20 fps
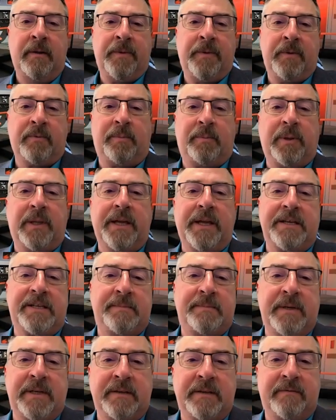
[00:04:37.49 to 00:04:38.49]

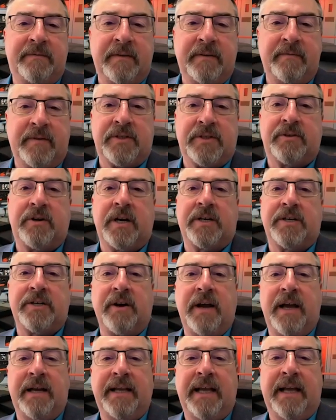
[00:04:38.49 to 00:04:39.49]
replacement of infrastructure
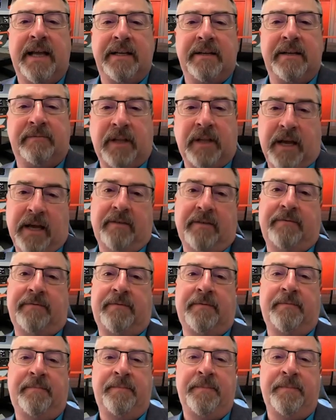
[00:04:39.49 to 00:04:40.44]
at end of life.